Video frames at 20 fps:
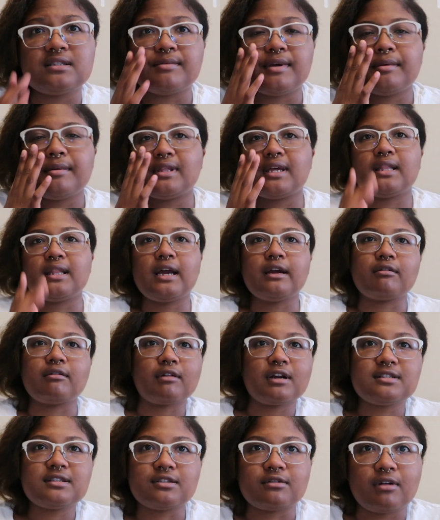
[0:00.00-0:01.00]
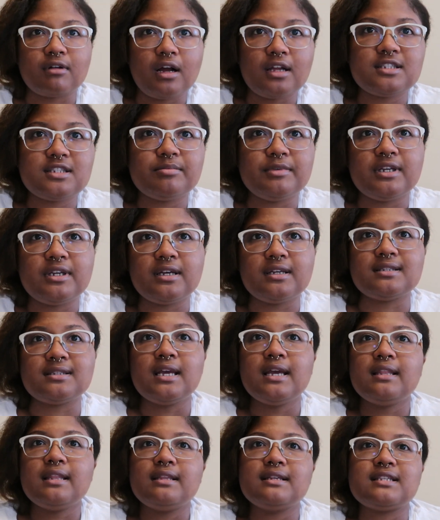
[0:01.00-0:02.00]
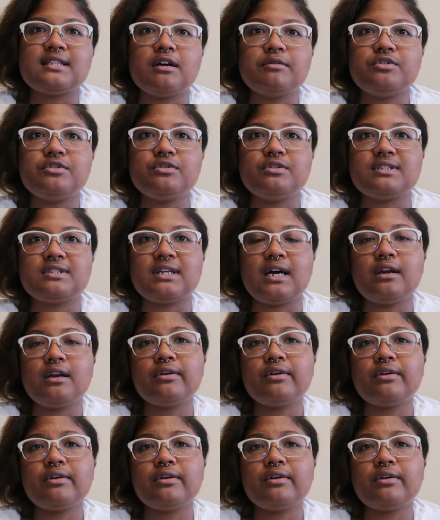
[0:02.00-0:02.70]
maybe they like restaurants, because this helps you decide,